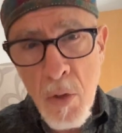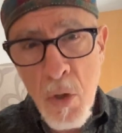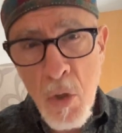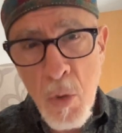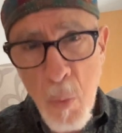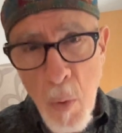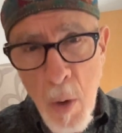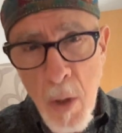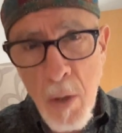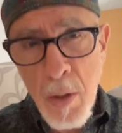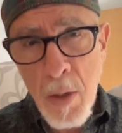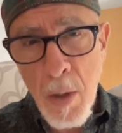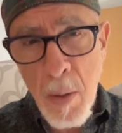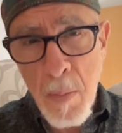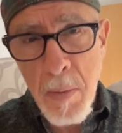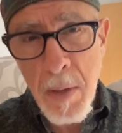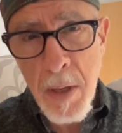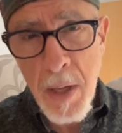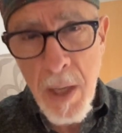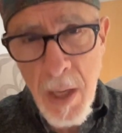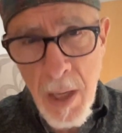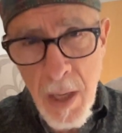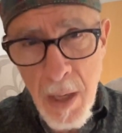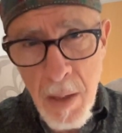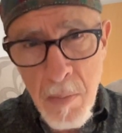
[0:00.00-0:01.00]
swallowed up
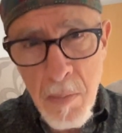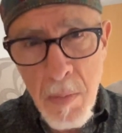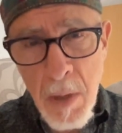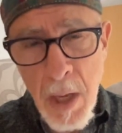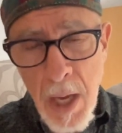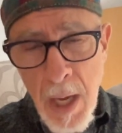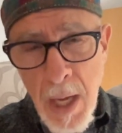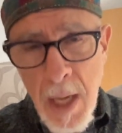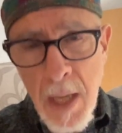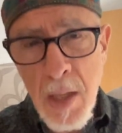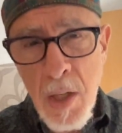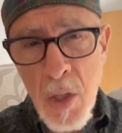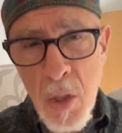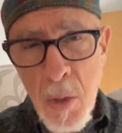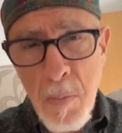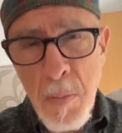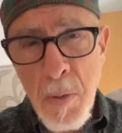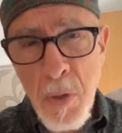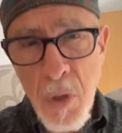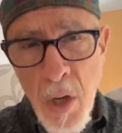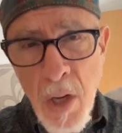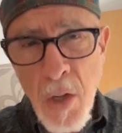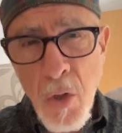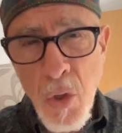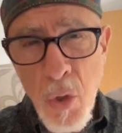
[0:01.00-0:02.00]
him and his
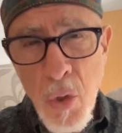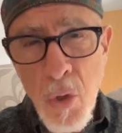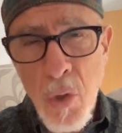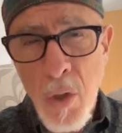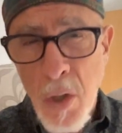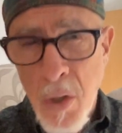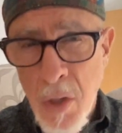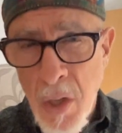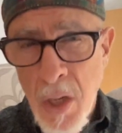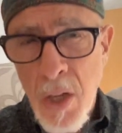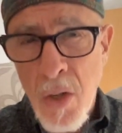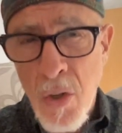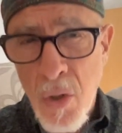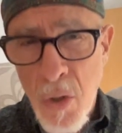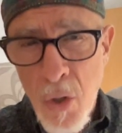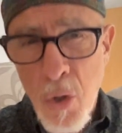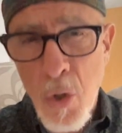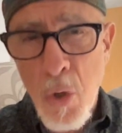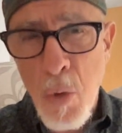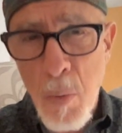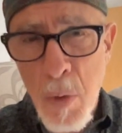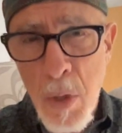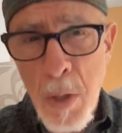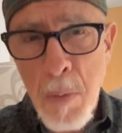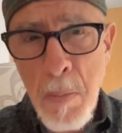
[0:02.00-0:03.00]
possessions to teach the
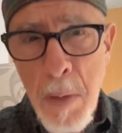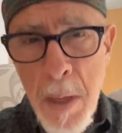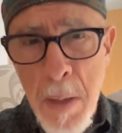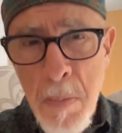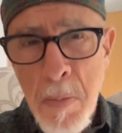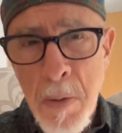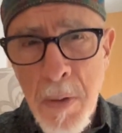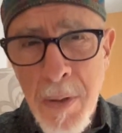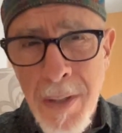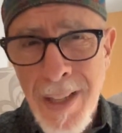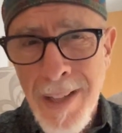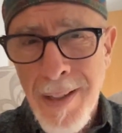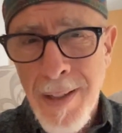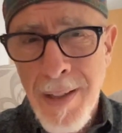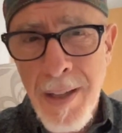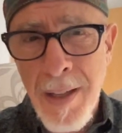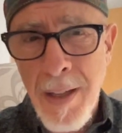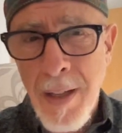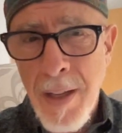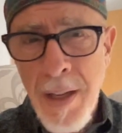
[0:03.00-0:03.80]
Jewish people that